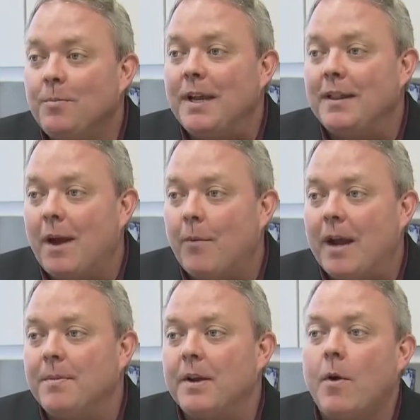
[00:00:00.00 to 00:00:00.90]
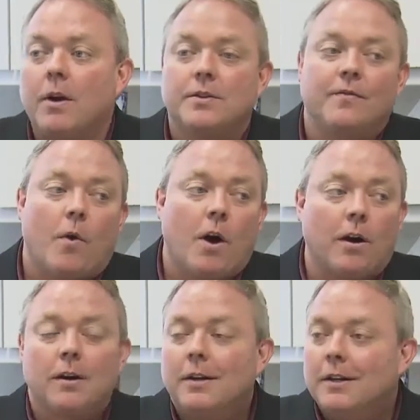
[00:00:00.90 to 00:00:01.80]
to be that way because of
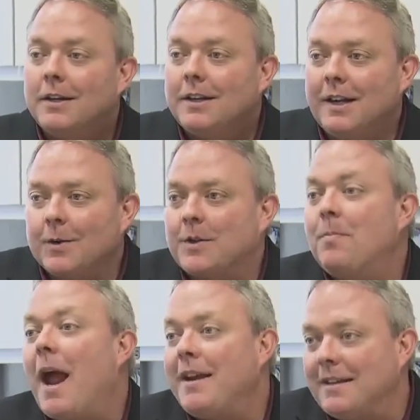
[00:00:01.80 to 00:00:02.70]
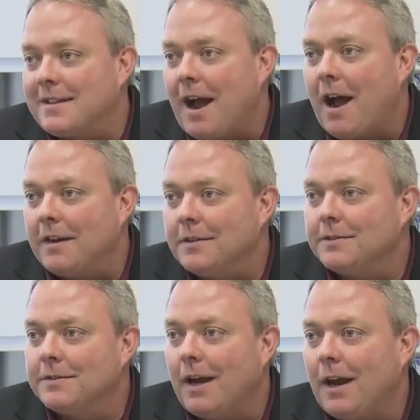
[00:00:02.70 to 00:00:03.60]
our dependence on
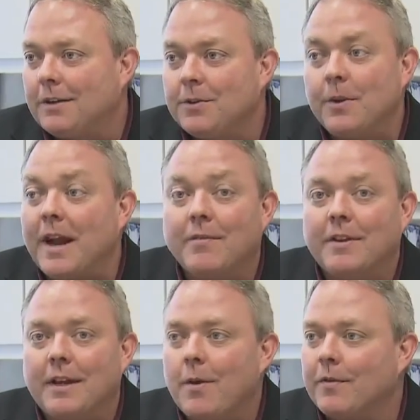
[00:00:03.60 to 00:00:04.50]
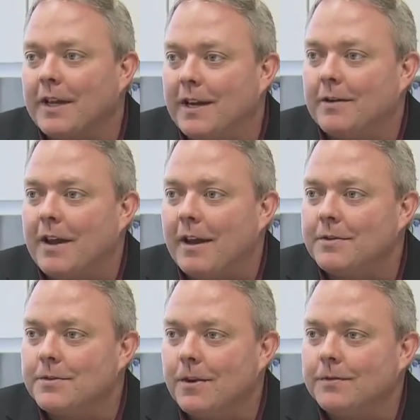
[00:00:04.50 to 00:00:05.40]
doing everything over the internet.
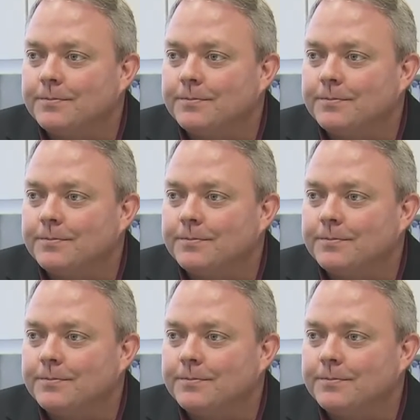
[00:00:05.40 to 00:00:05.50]
So